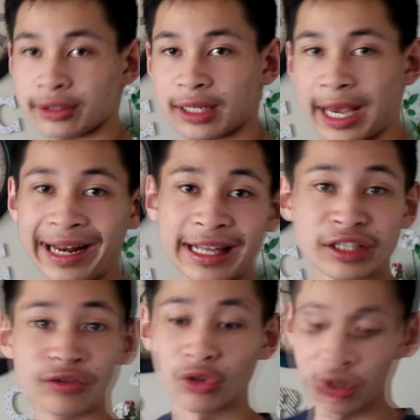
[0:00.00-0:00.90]
side
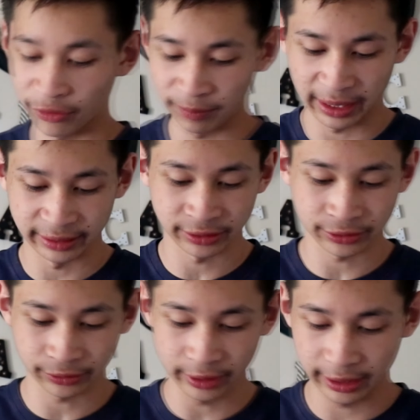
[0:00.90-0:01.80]
is full of my
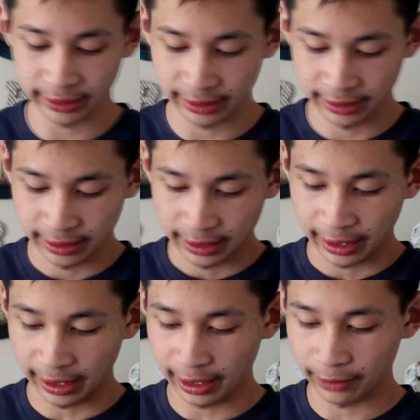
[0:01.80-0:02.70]
screen.
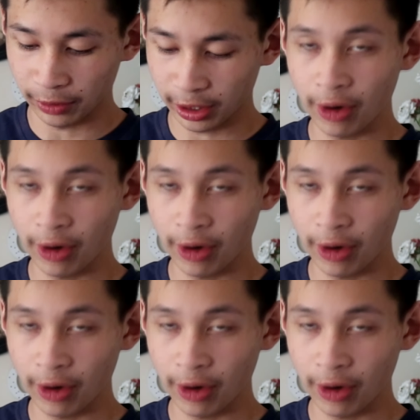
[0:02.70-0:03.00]
And we're